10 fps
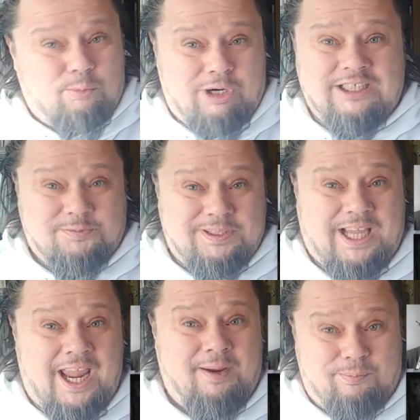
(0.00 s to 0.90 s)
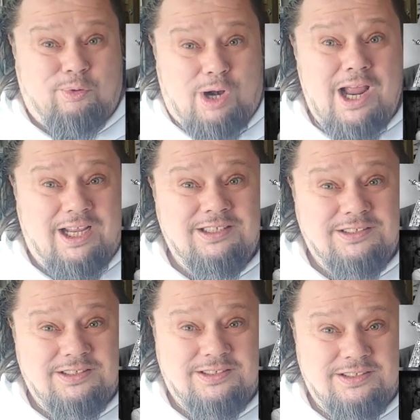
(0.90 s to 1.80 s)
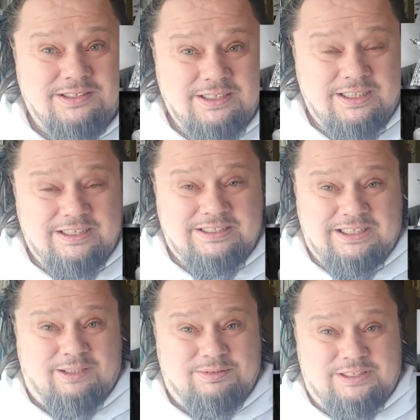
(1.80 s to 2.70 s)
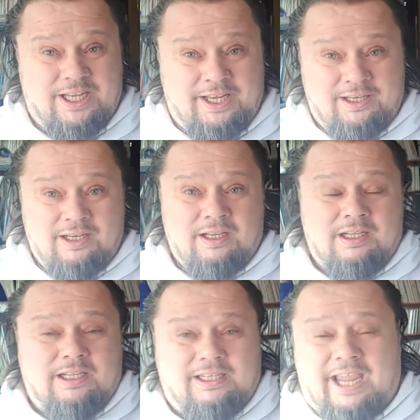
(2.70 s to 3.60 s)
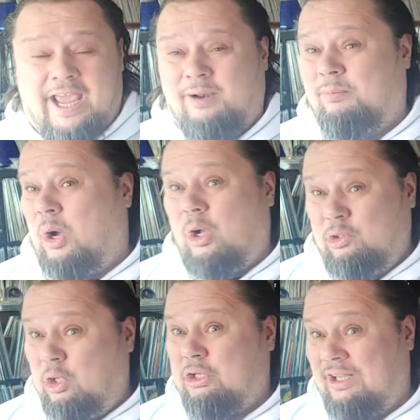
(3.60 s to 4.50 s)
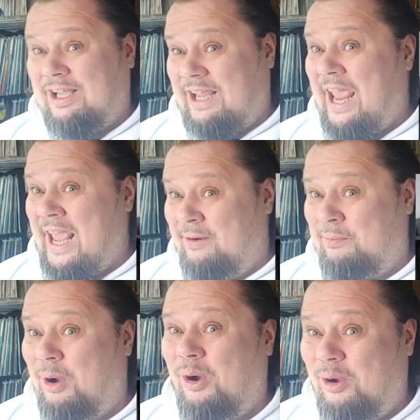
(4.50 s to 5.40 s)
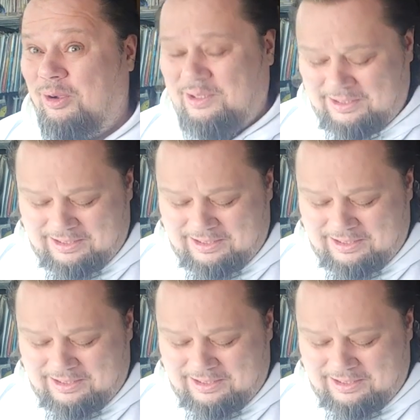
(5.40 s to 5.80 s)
Prez became Prez. See what I'm saying? Cannonball looked like a cannonball.